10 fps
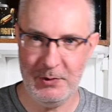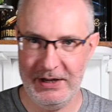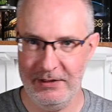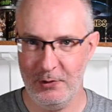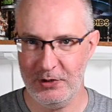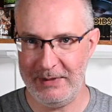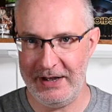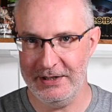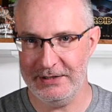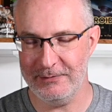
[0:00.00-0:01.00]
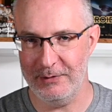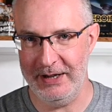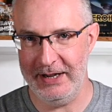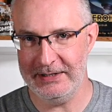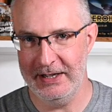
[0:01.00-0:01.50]
away and thought about this for a
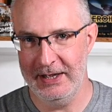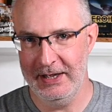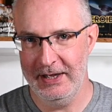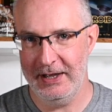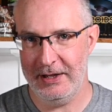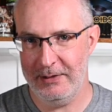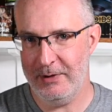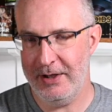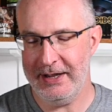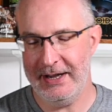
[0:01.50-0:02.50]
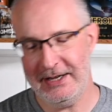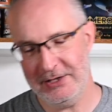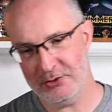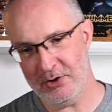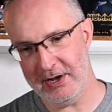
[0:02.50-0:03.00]
bit. I thought, okay,
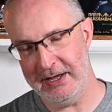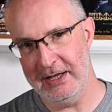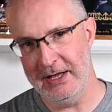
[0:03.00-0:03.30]
let's try